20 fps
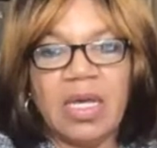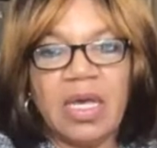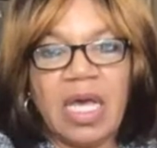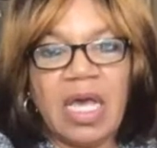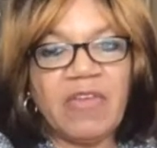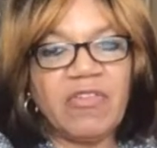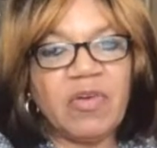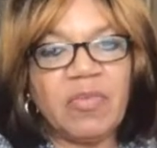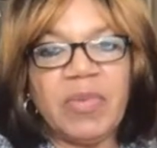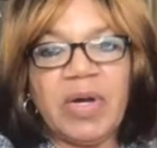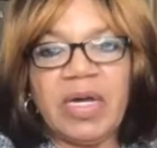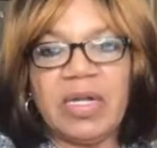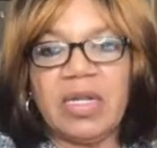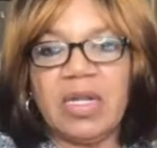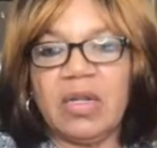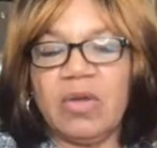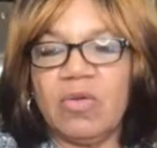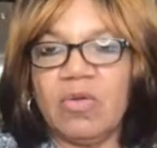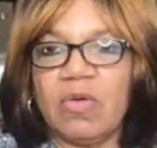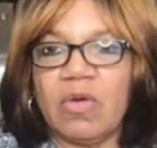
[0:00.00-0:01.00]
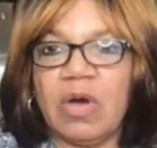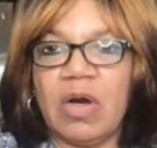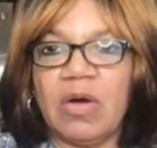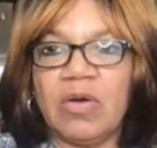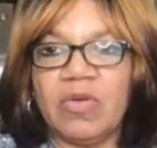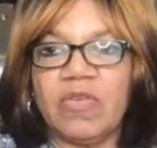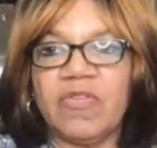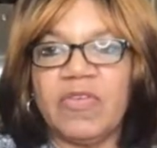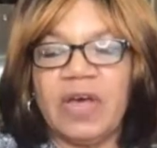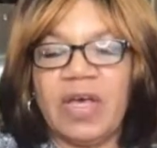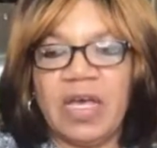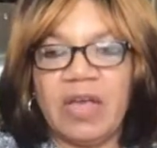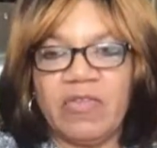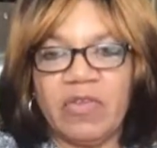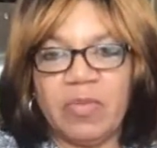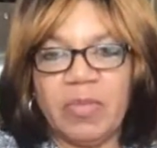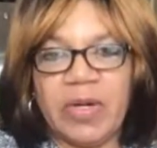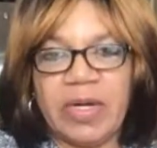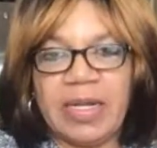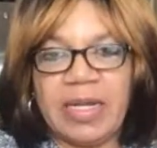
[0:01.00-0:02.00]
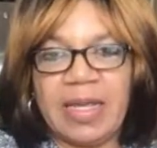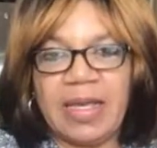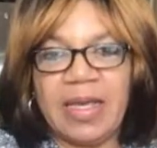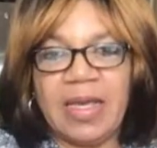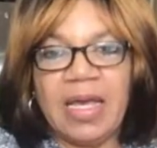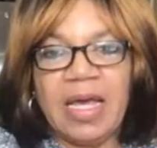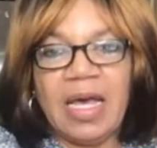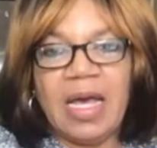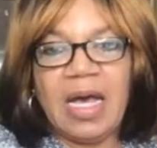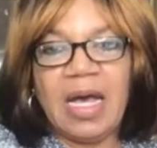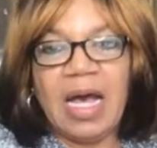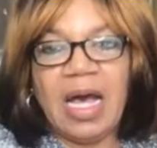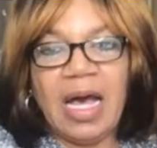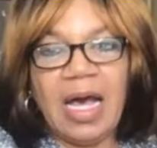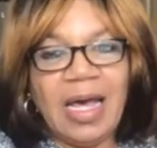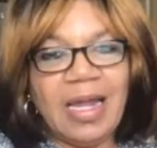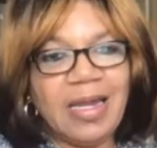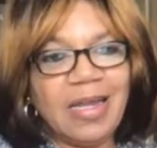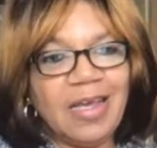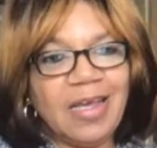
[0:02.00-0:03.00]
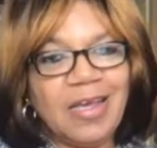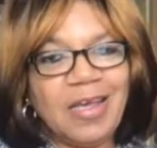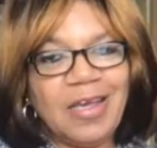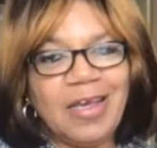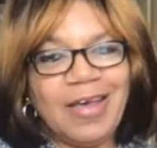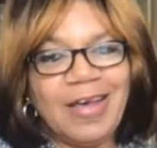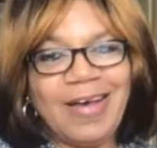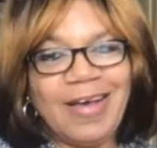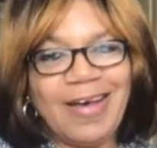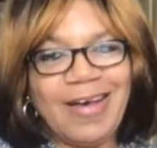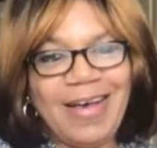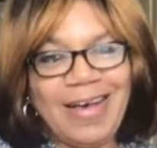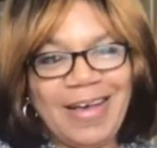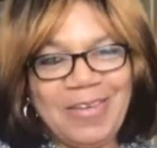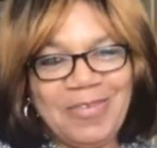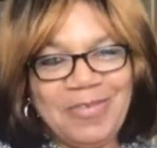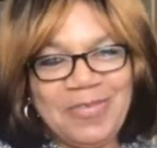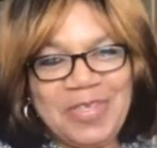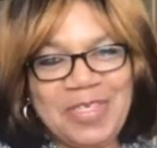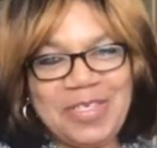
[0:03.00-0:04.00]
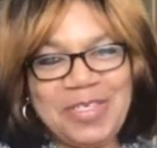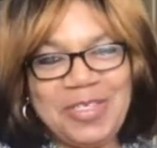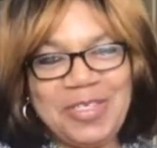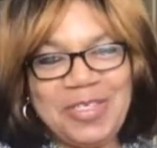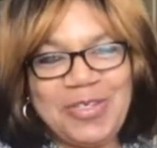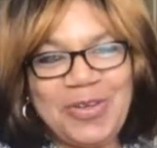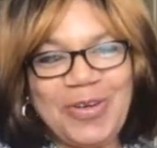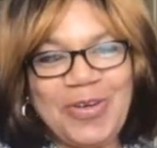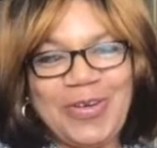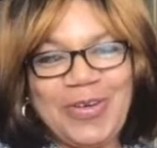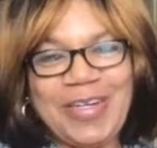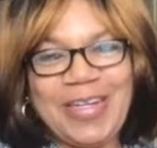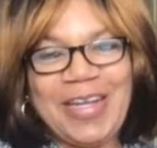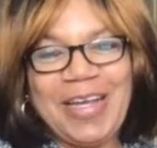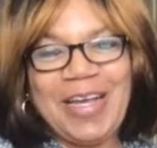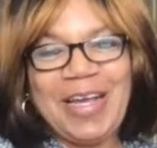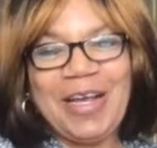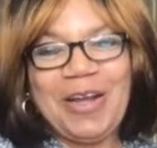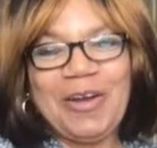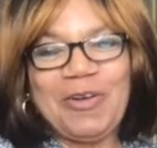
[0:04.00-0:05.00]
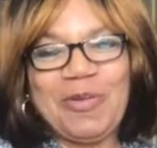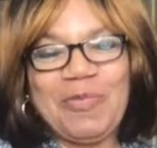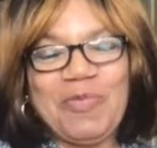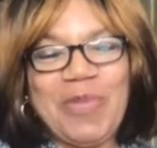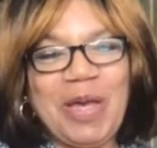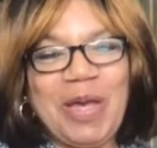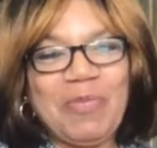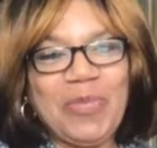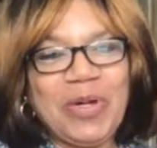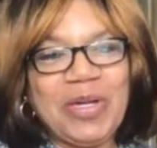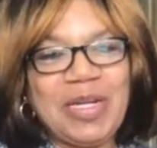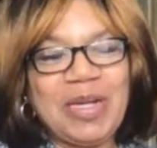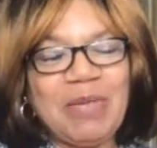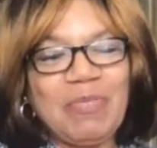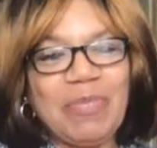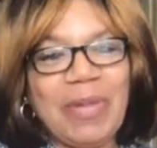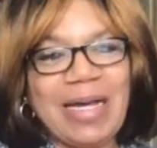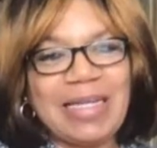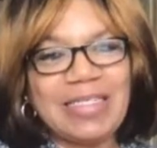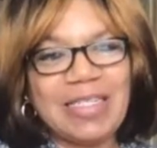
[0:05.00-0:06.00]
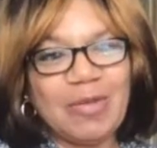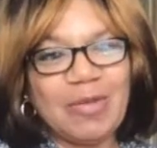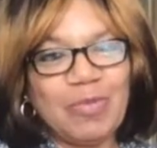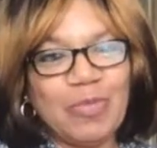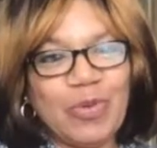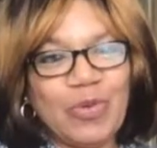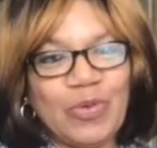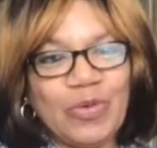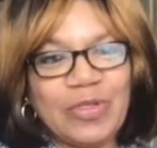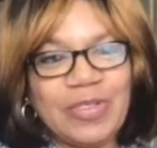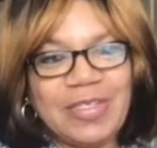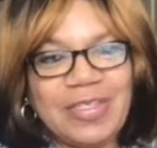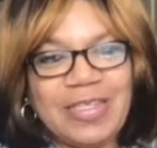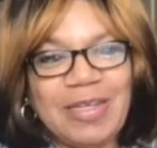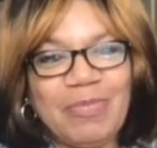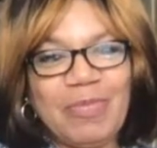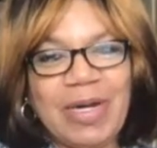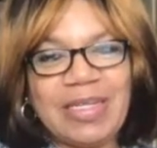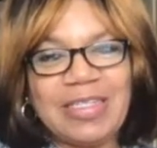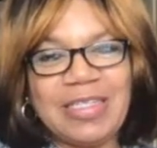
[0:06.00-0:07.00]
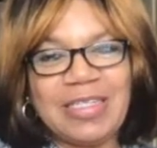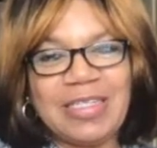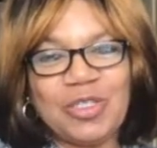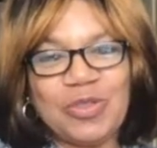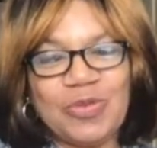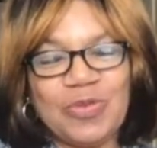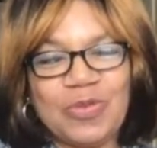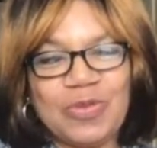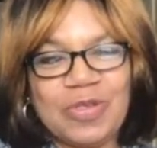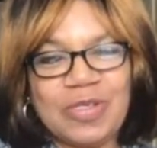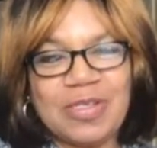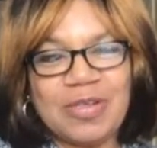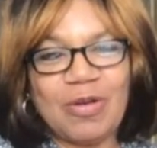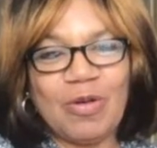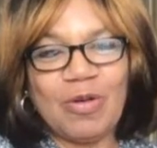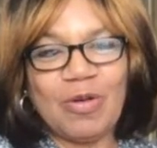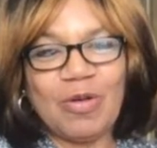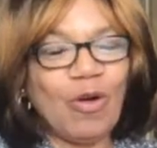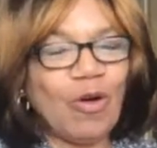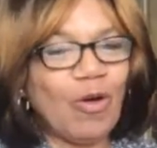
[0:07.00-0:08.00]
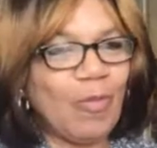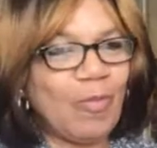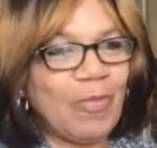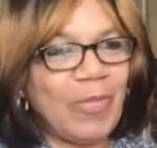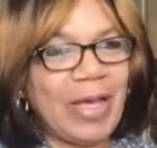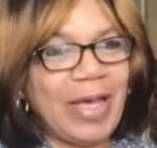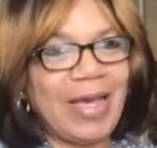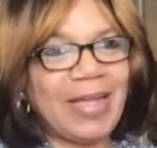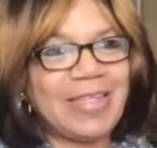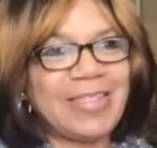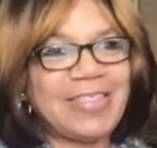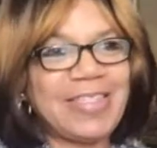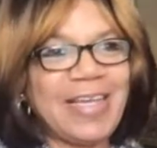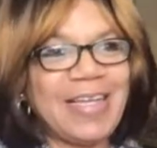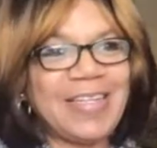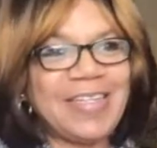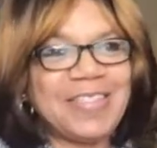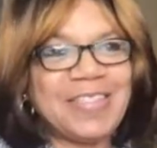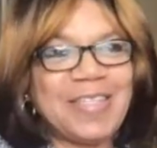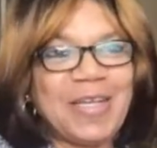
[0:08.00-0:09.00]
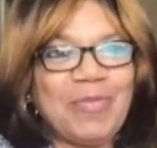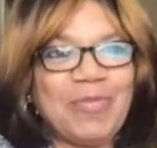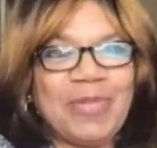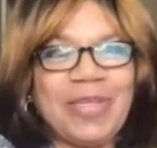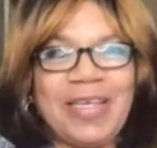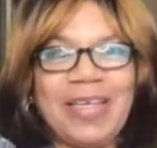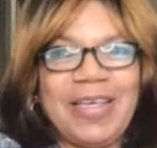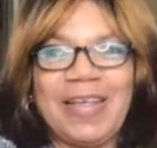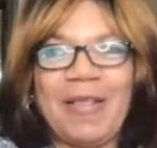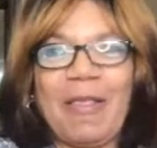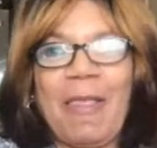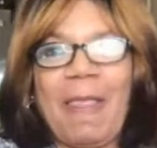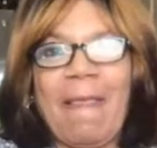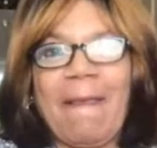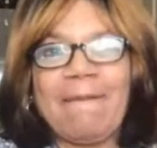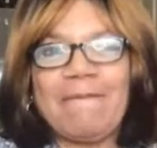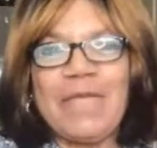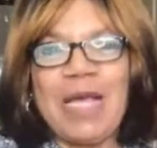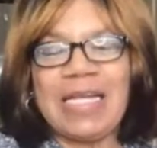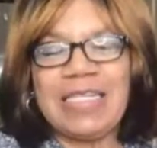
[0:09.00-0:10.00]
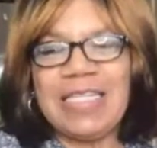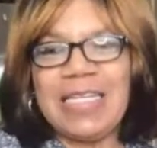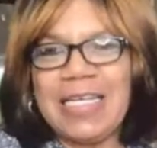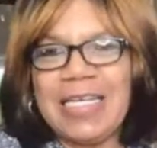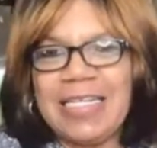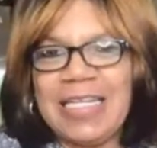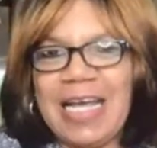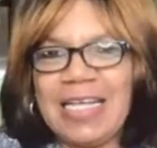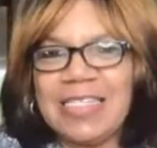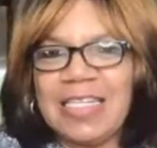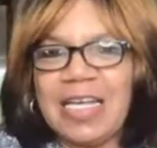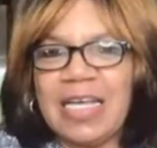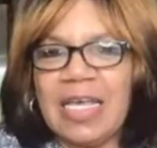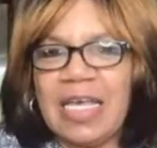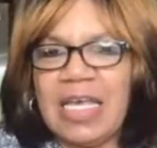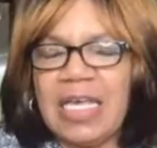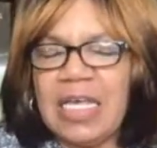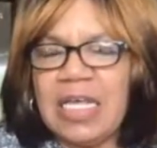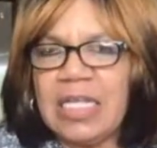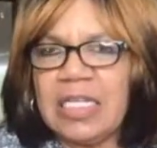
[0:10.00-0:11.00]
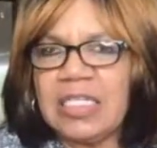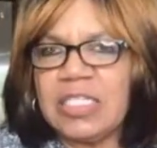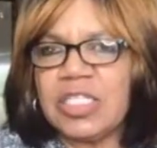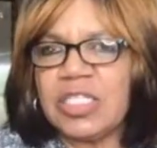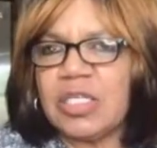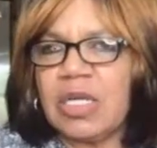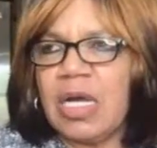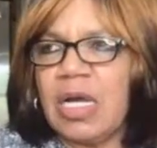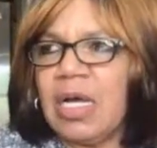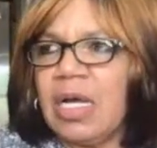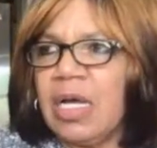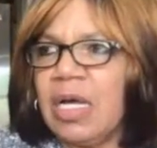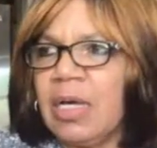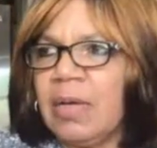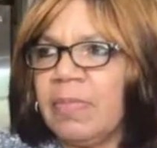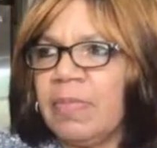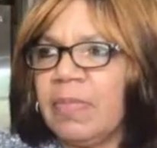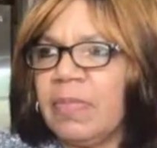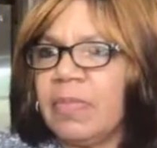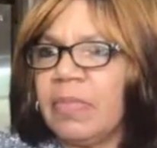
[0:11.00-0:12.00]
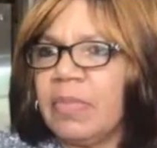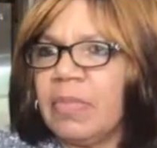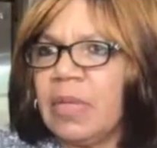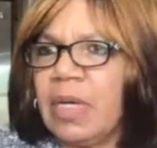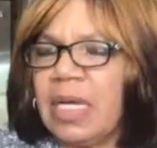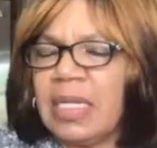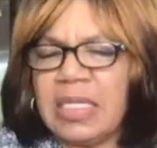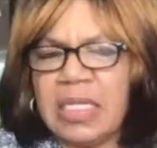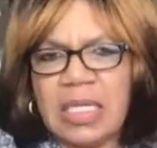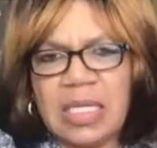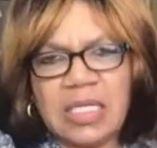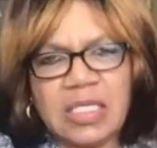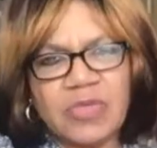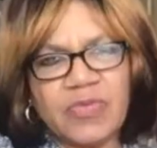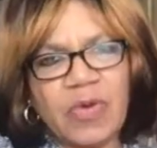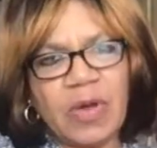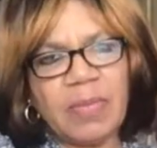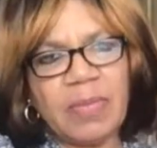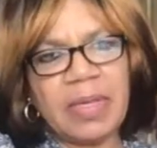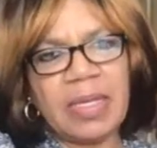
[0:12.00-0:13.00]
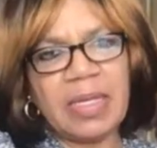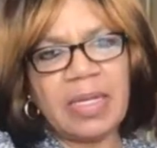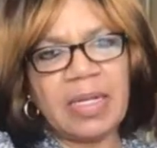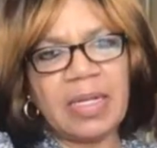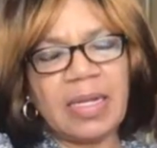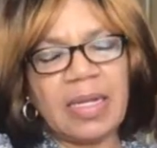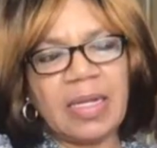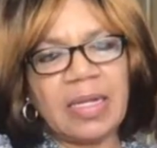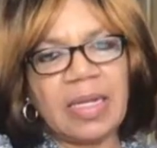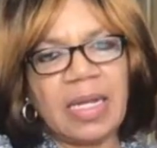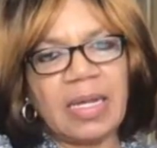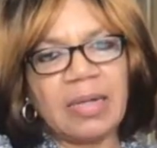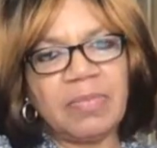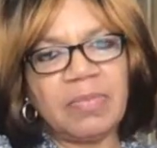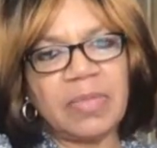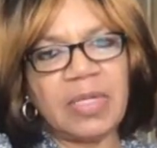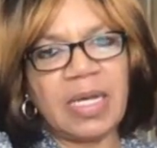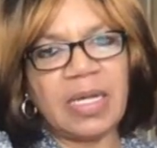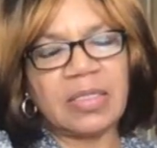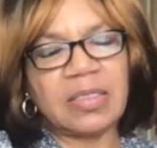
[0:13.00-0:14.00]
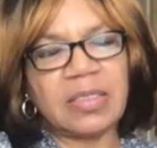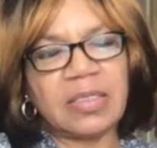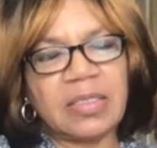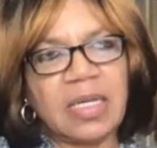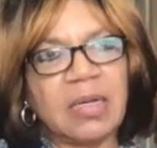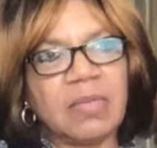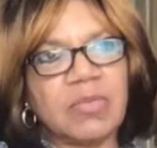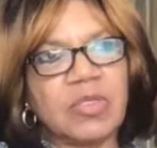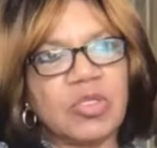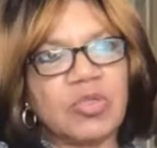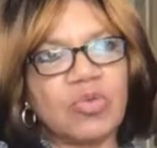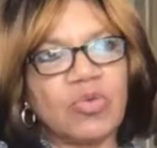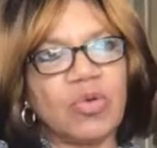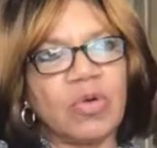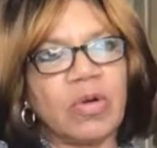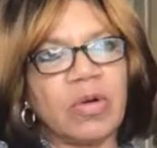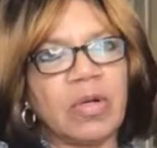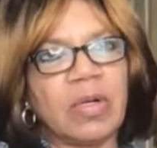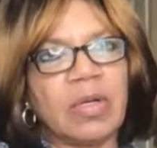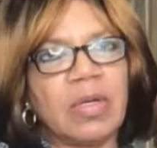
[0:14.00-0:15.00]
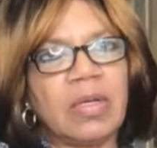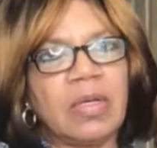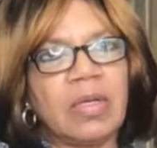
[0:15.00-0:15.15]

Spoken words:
look out for everybody. And Miss Joan, remember the butter boot, the butter shoes? Oh man, tell you something. I think that's an English. I think it's from England. That store,